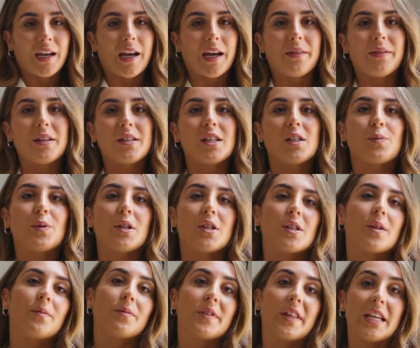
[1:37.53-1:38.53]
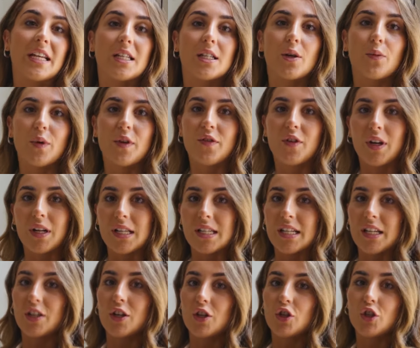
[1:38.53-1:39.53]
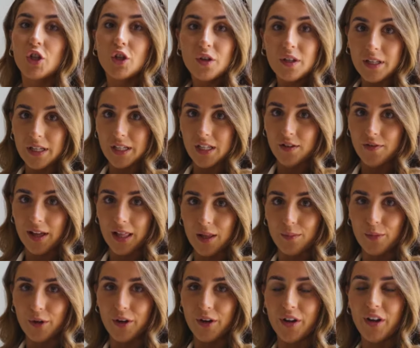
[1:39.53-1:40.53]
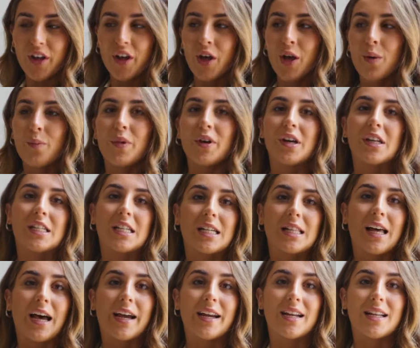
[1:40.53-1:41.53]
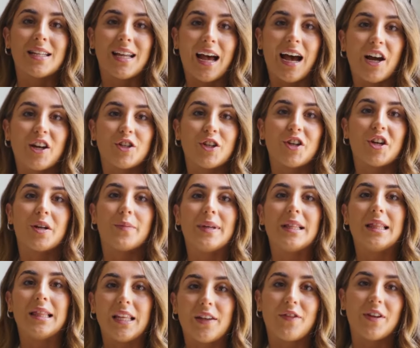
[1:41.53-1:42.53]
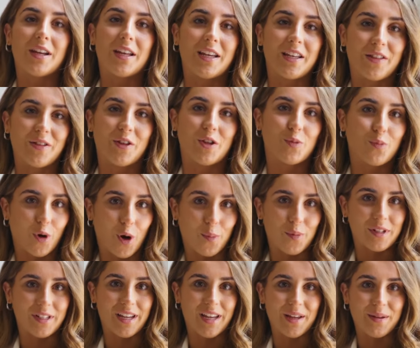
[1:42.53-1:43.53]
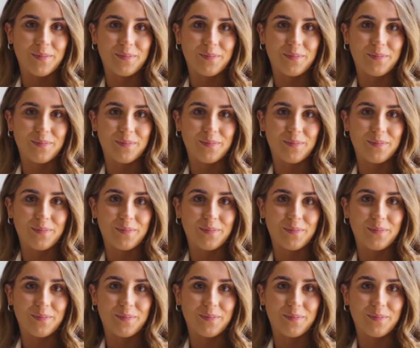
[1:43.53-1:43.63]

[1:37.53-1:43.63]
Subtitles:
And this has been some things that we've considered during this development because the client is actually going to be living in this property.